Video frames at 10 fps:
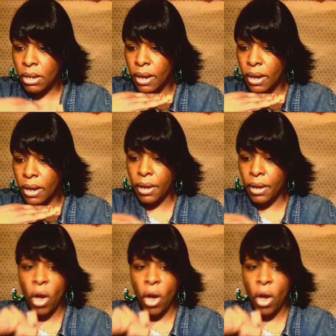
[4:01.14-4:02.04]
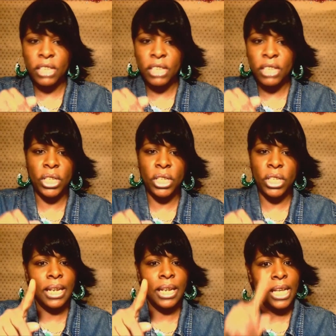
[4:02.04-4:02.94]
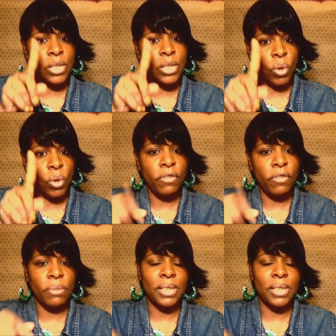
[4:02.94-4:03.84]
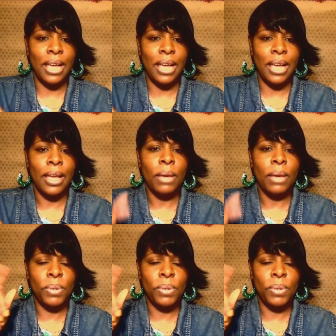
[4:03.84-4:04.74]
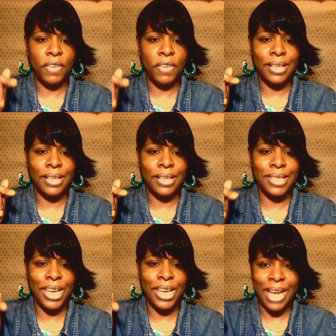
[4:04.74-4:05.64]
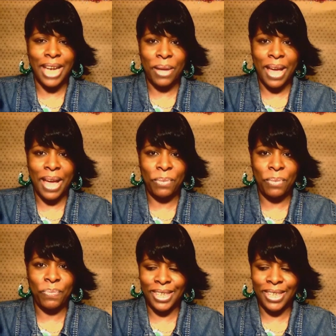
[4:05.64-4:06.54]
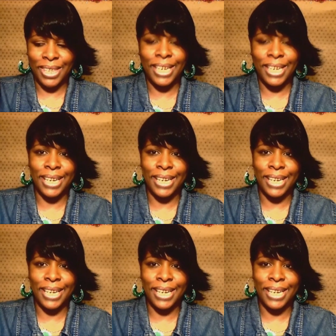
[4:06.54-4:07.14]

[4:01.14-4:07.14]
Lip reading: August 14, and it ends 1 week from today, Pacific Standard Time. Good luck.